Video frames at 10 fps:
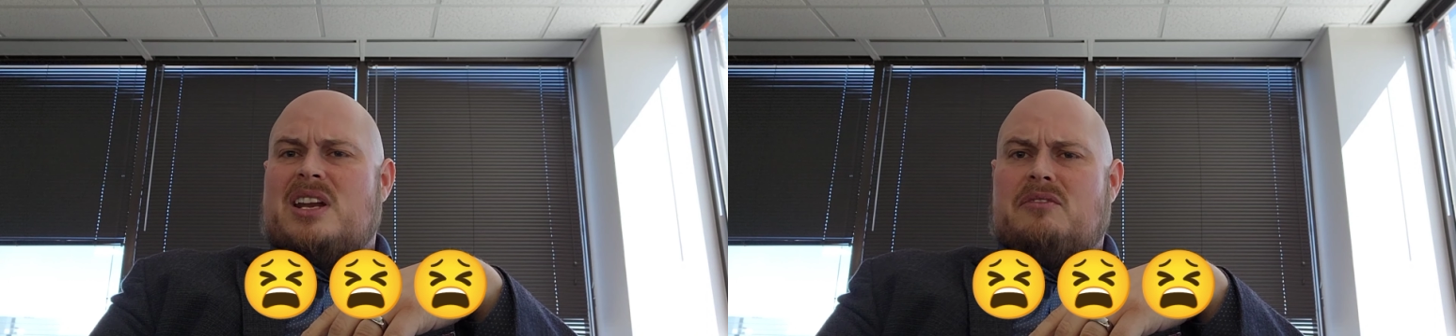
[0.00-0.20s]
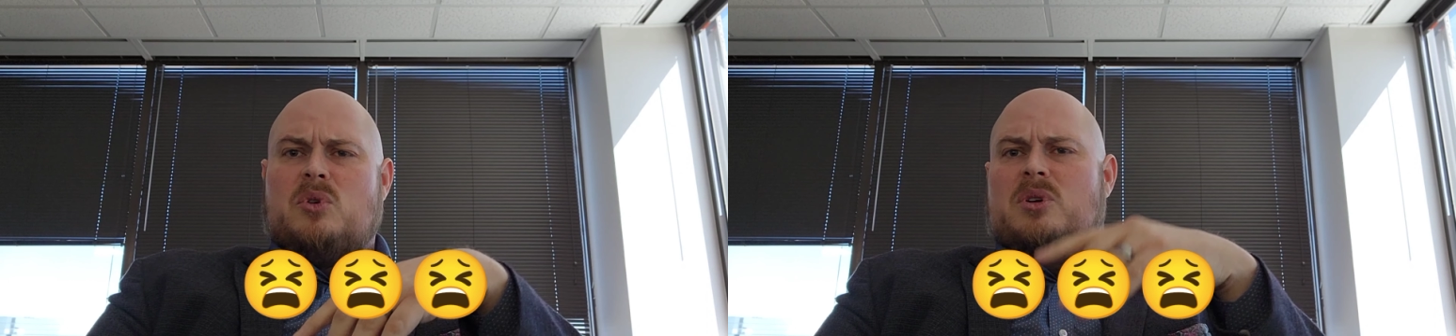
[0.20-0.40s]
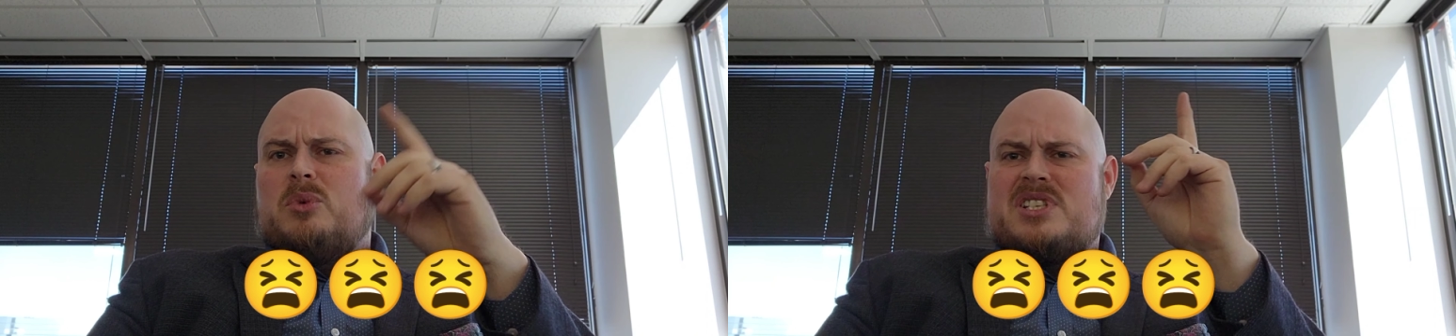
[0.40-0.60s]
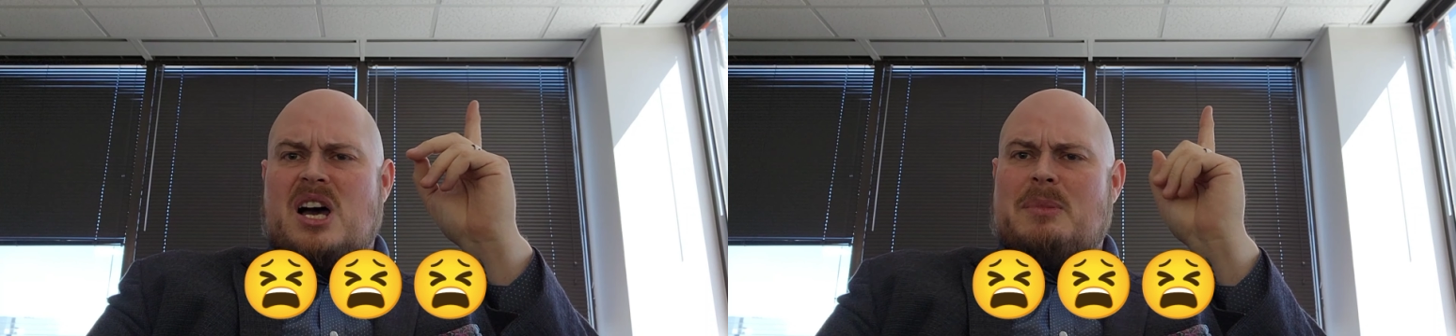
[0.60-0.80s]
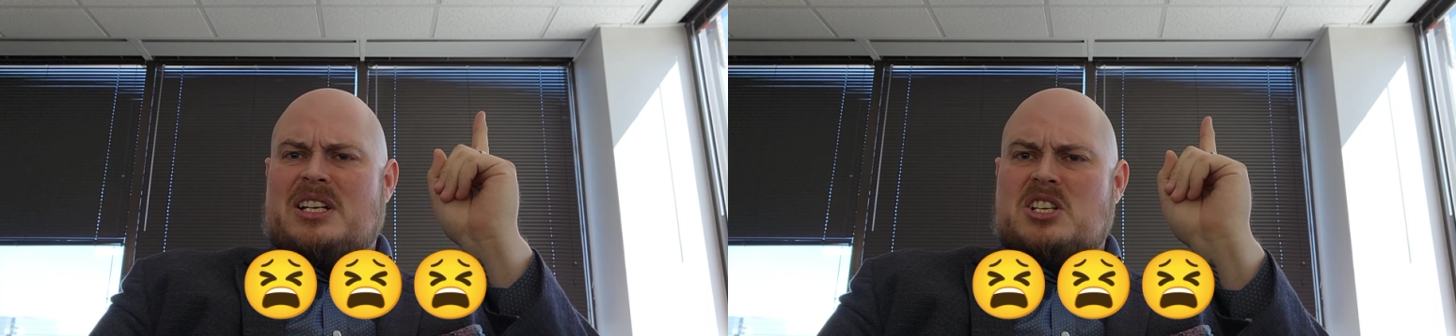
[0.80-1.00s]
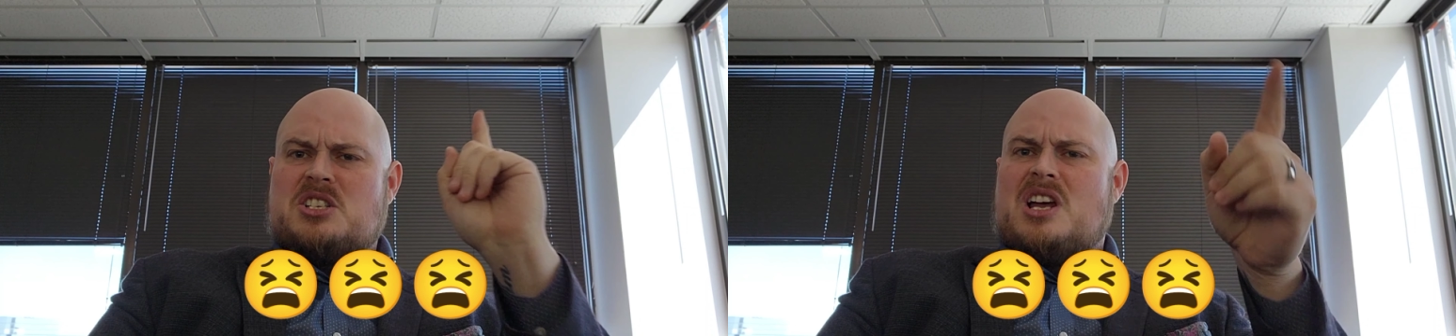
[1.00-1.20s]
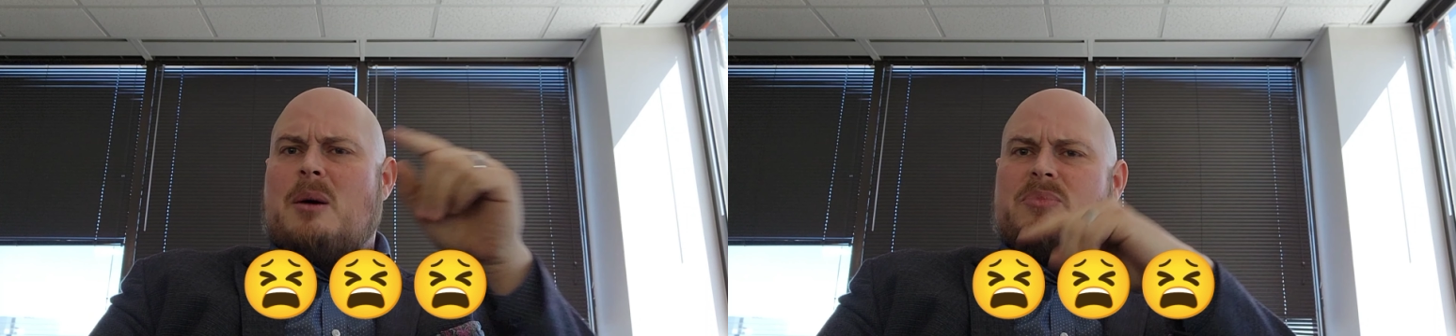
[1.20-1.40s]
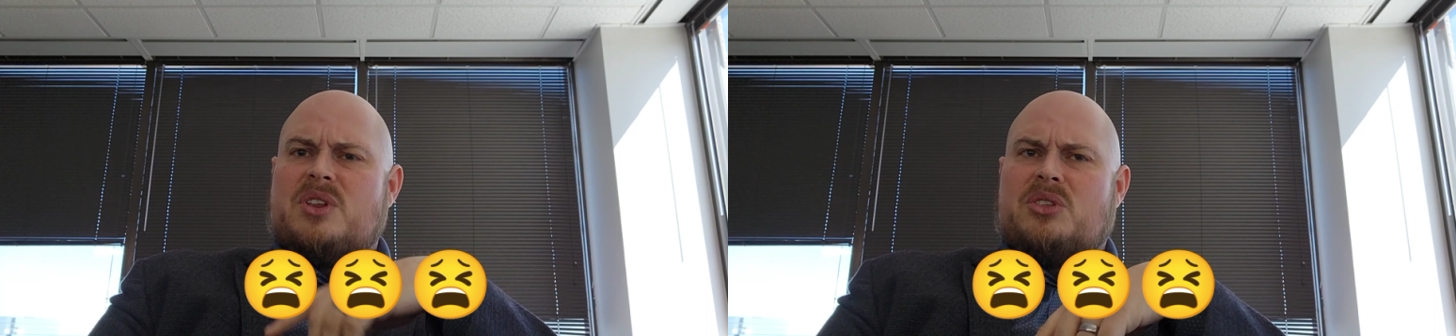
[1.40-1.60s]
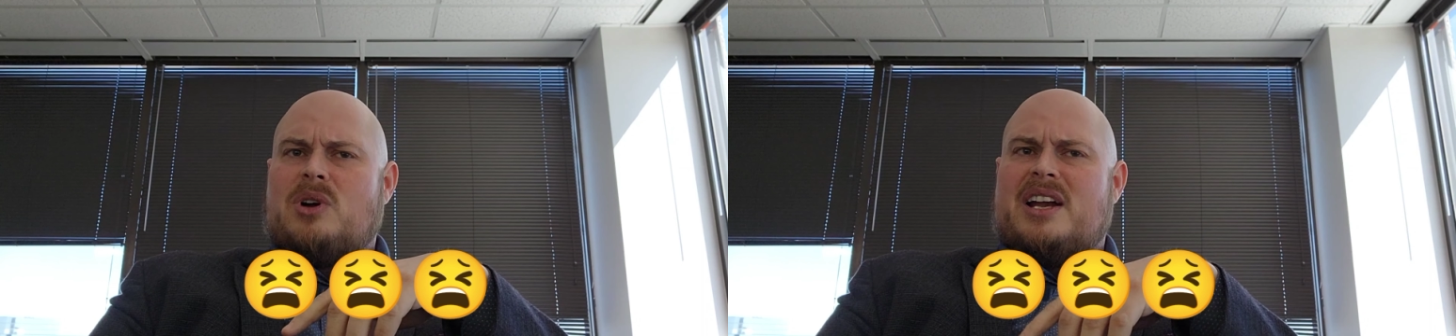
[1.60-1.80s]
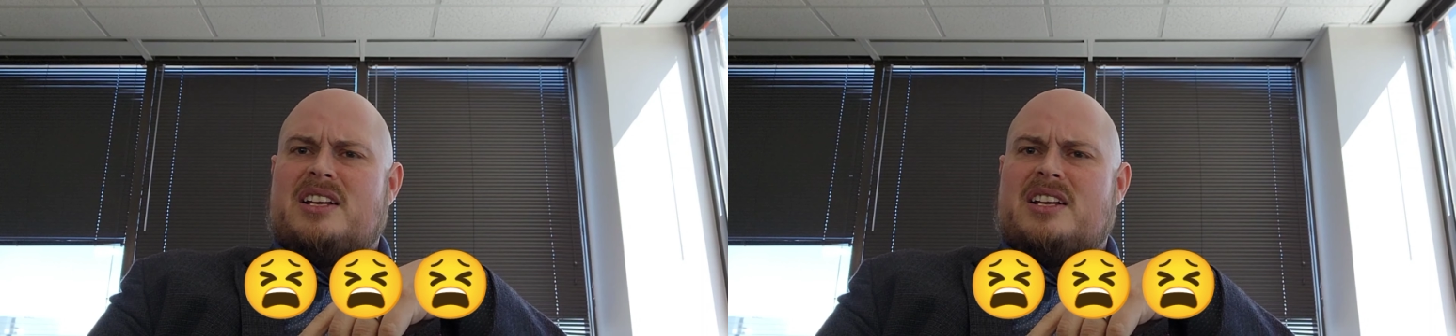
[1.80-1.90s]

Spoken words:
and it was not meant to stop the threat,